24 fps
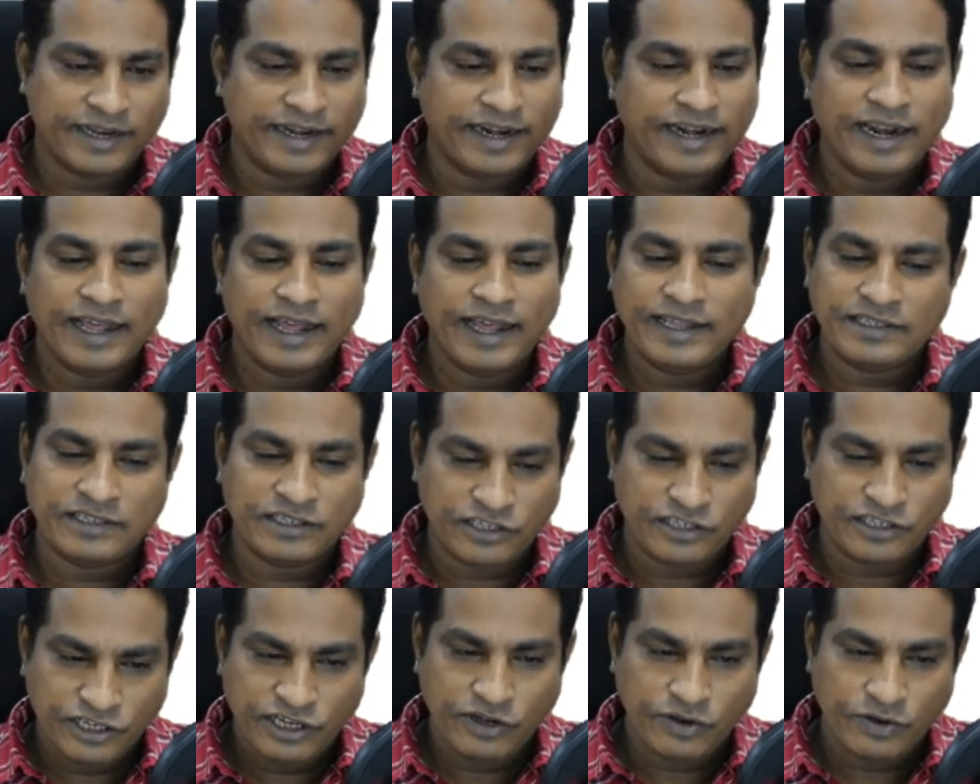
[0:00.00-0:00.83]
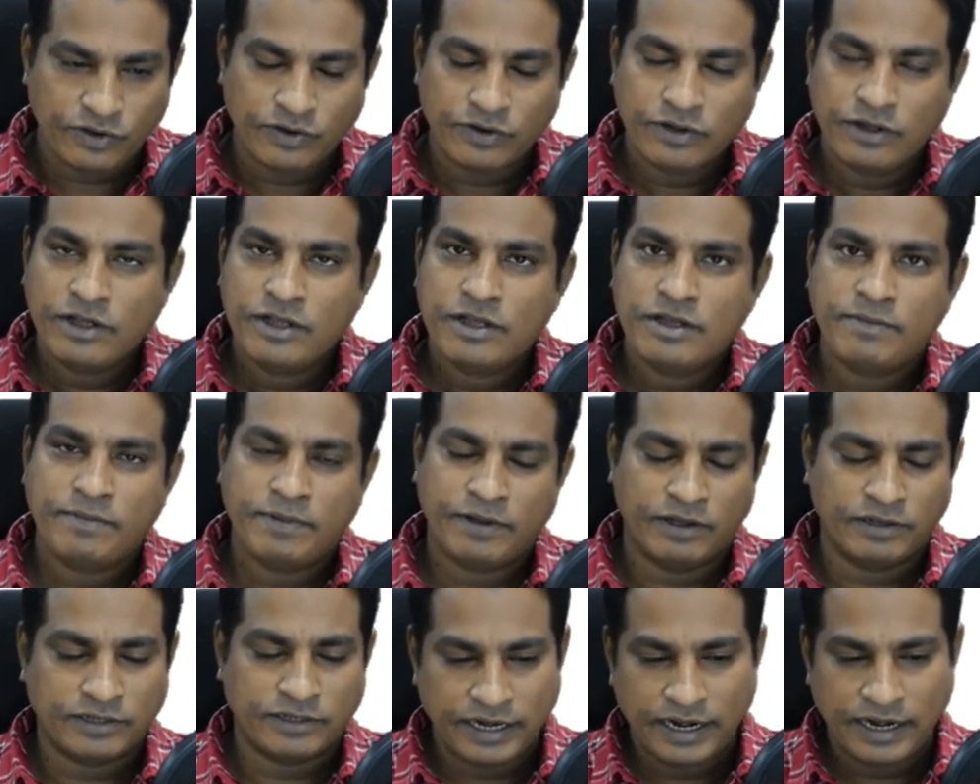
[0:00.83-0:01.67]
say Reliance Jio,
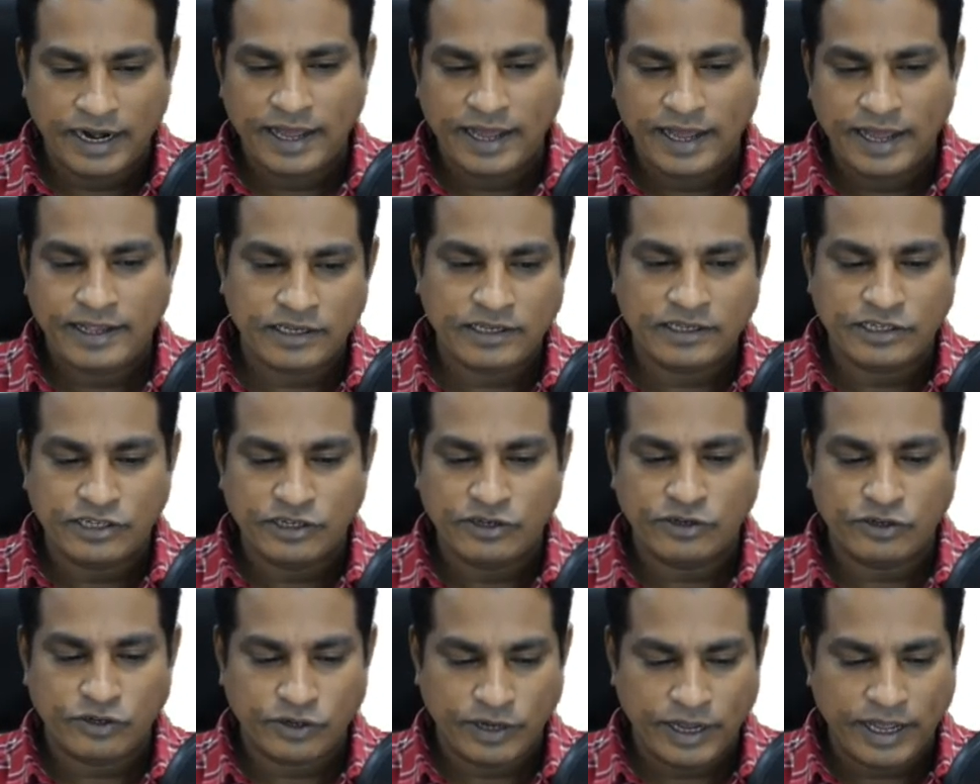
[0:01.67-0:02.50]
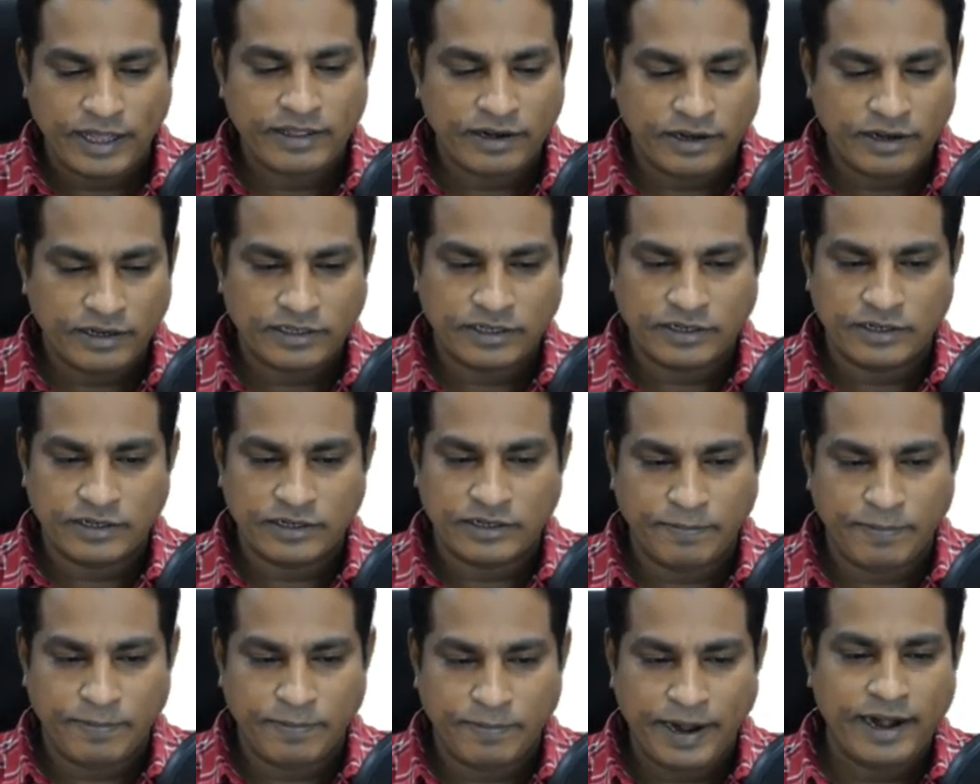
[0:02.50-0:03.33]
because Reliance and Jio together is
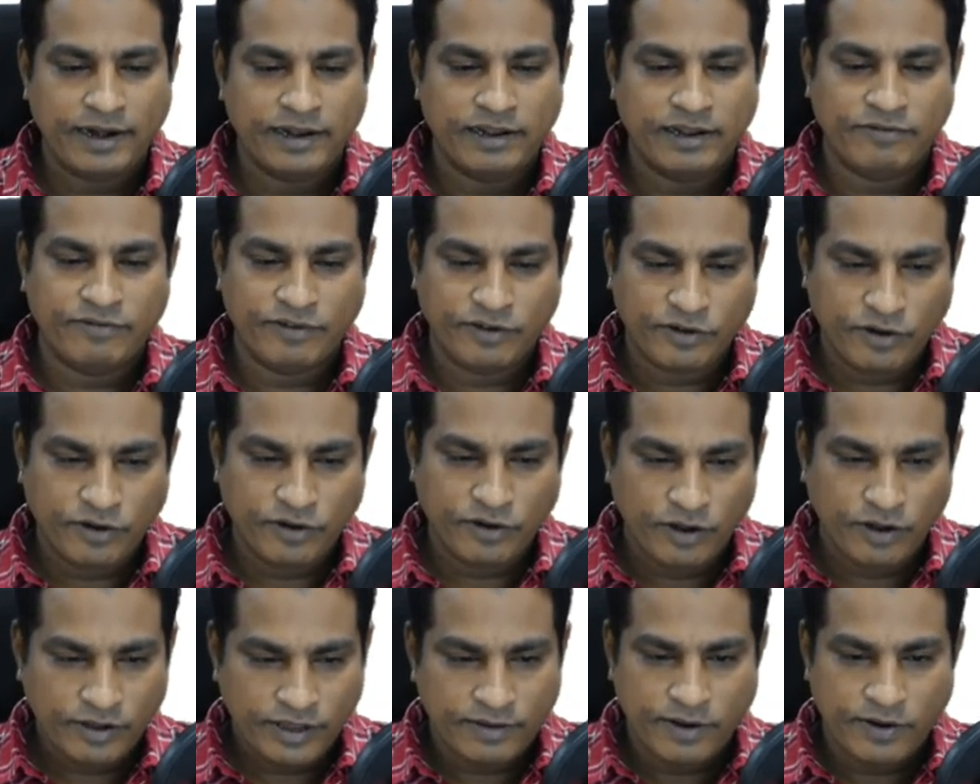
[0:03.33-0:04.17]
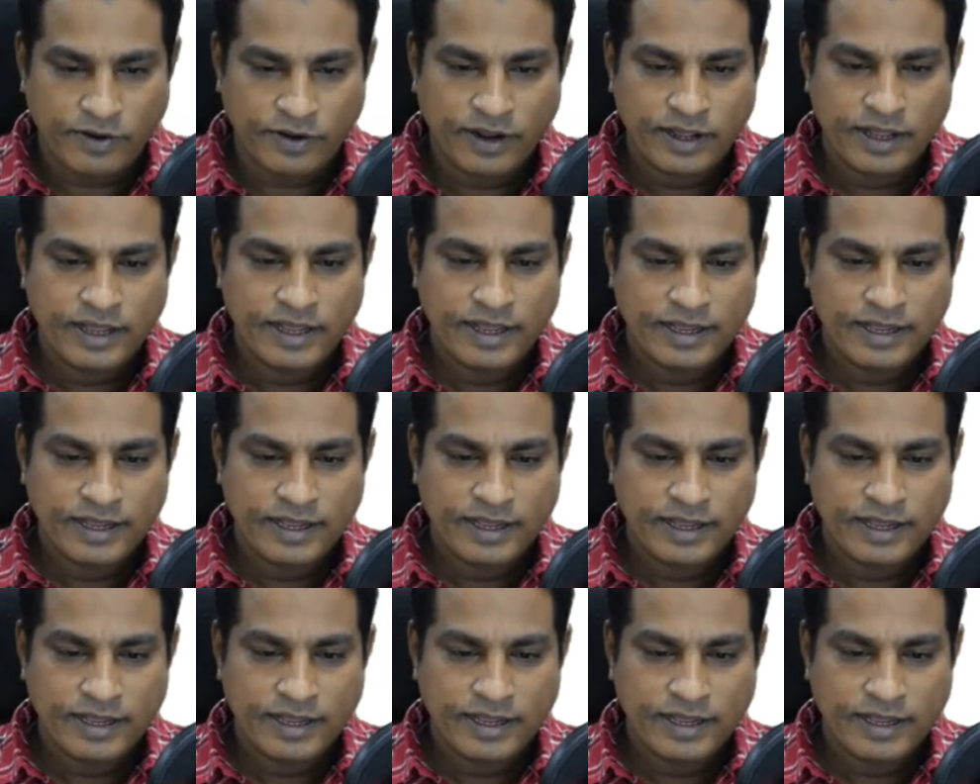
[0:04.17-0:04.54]
the brand that we're talking about.